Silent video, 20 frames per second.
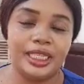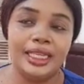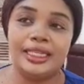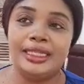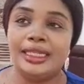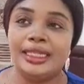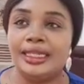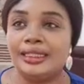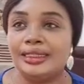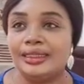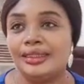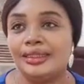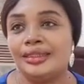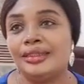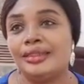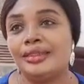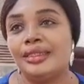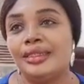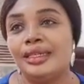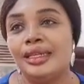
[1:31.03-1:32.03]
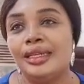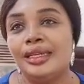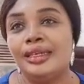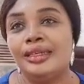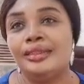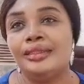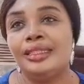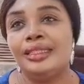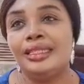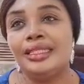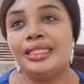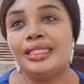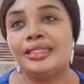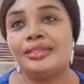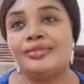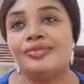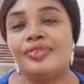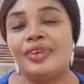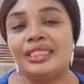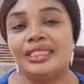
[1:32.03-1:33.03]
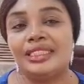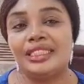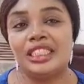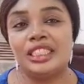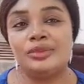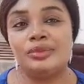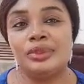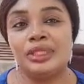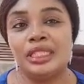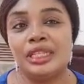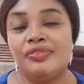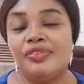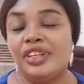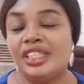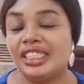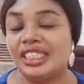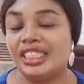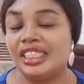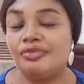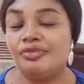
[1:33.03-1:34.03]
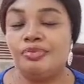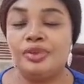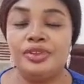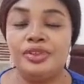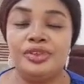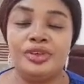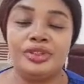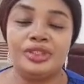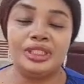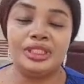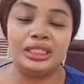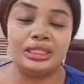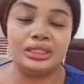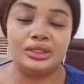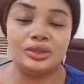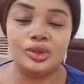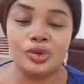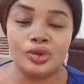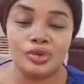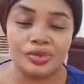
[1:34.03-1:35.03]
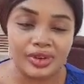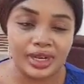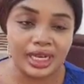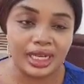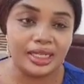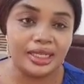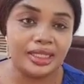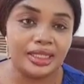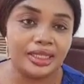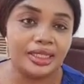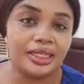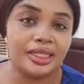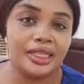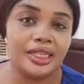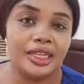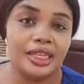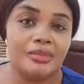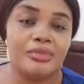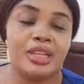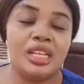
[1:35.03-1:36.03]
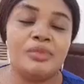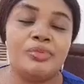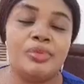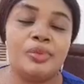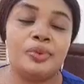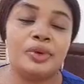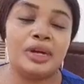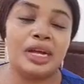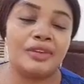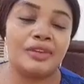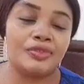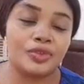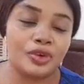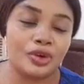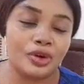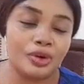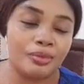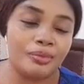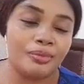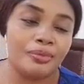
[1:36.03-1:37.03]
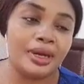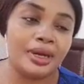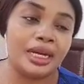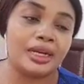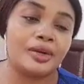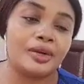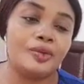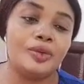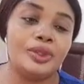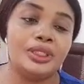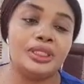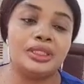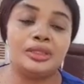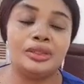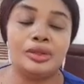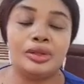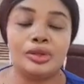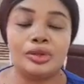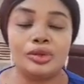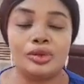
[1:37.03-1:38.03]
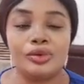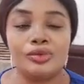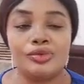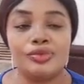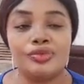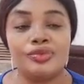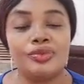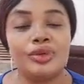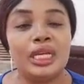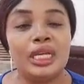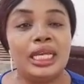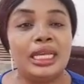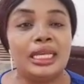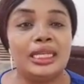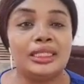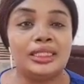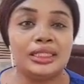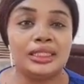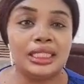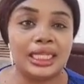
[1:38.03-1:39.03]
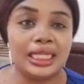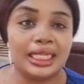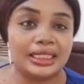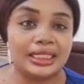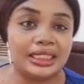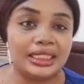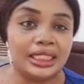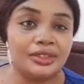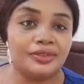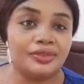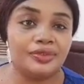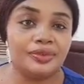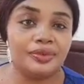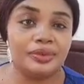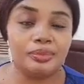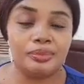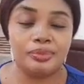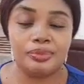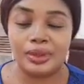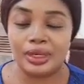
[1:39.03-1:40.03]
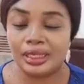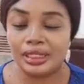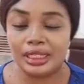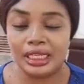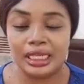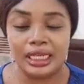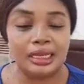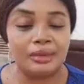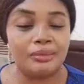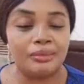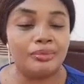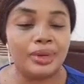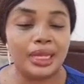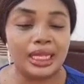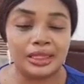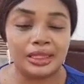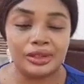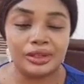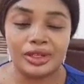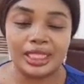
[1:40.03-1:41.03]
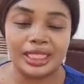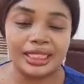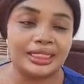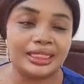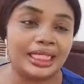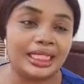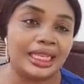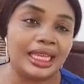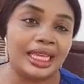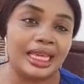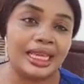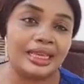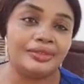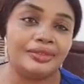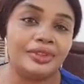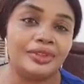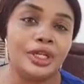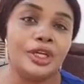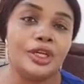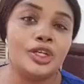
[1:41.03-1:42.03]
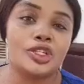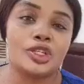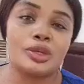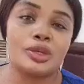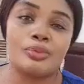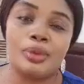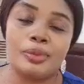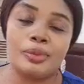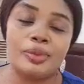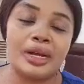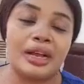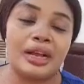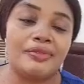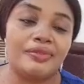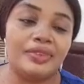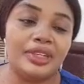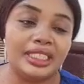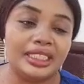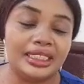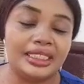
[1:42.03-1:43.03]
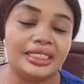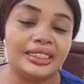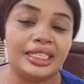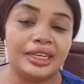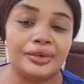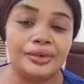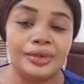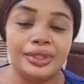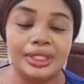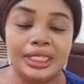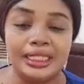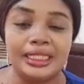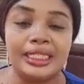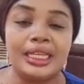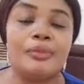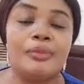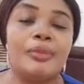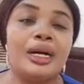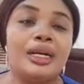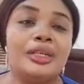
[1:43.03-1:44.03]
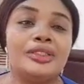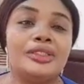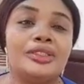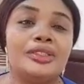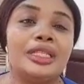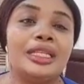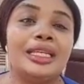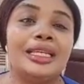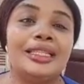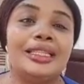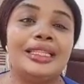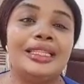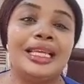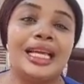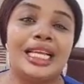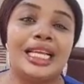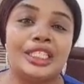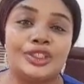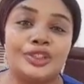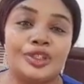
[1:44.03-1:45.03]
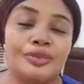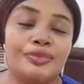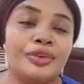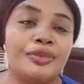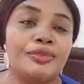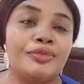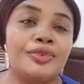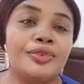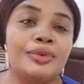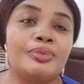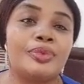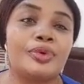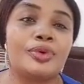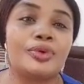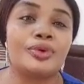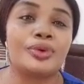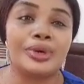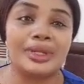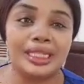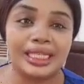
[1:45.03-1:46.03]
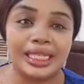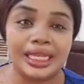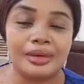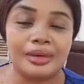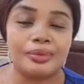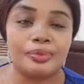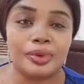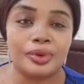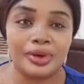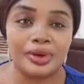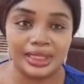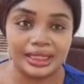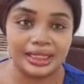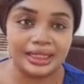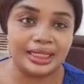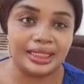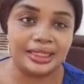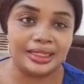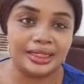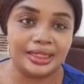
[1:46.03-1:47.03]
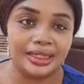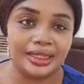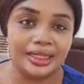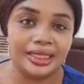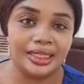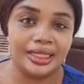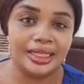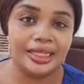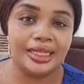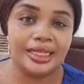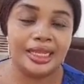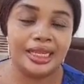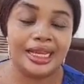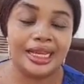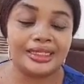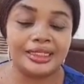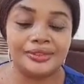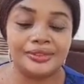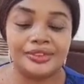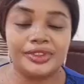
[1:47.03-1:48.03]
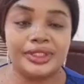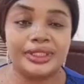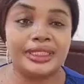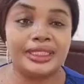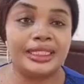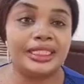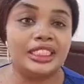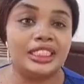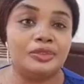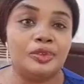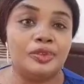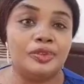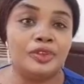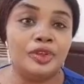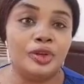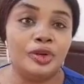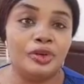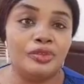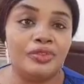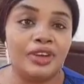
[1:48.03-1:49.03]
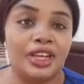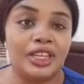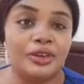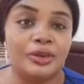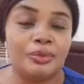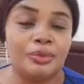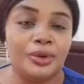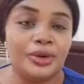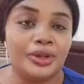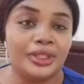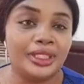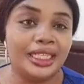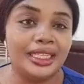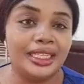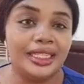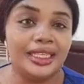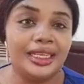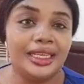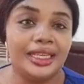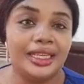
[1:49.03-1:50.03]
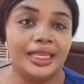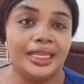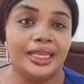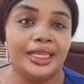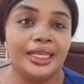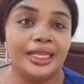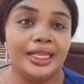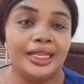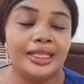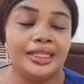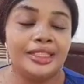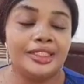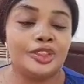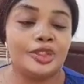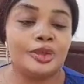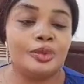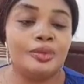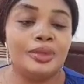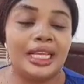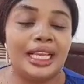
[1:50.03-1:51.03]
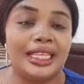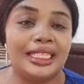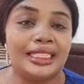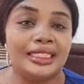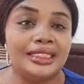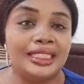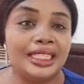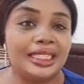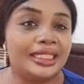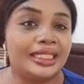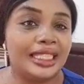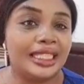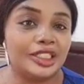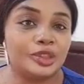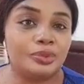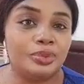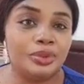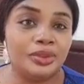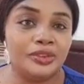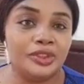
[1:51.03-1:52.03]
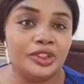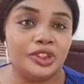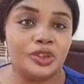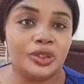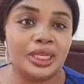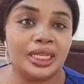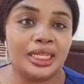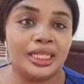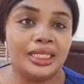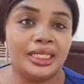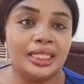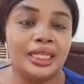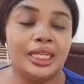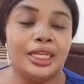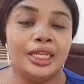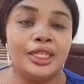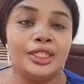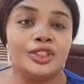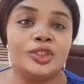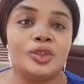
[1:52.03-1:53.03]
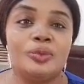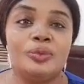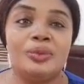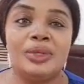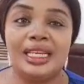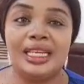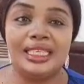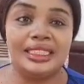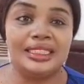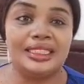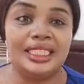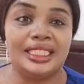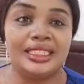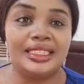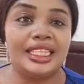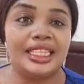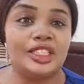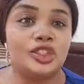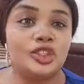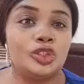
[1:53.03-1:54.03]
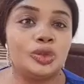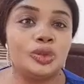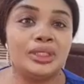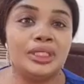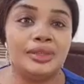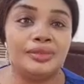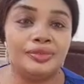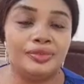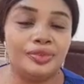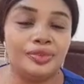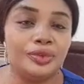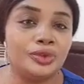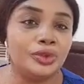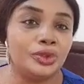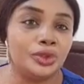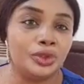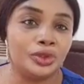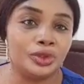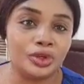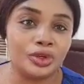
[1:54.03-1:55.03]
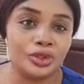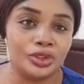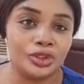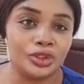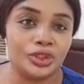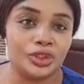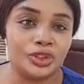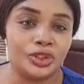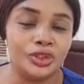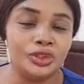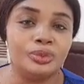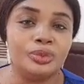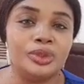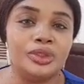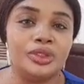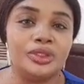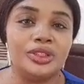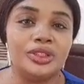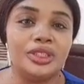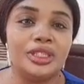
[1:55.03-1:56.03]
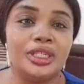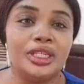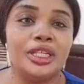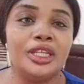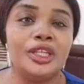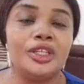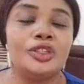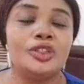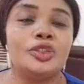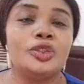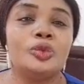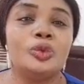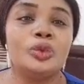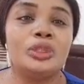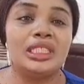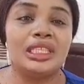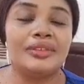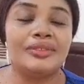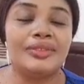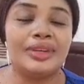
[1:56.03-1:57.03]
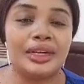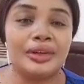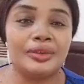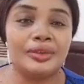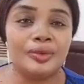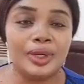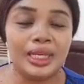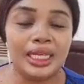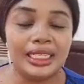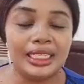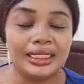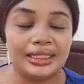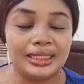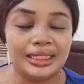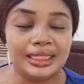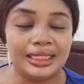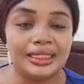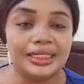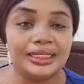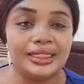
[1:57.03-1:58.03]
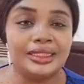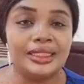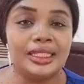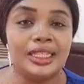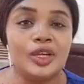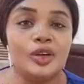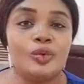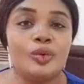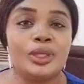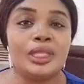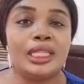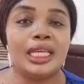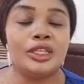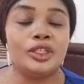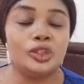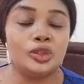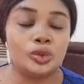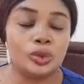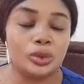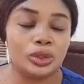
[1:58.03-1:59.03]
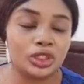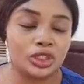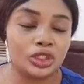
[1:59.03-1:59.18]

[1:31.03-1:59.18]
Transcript: Yes, this festive, the festive period is over. Many people have come back with a lot of negative bad luck in their life. Some people have eaten their own in their mouth. They are suffering from chronic poison, as if something is moving all over your body. Some were injected spiritually, some were injected through the food you consumed. So whichever way it is, whether it was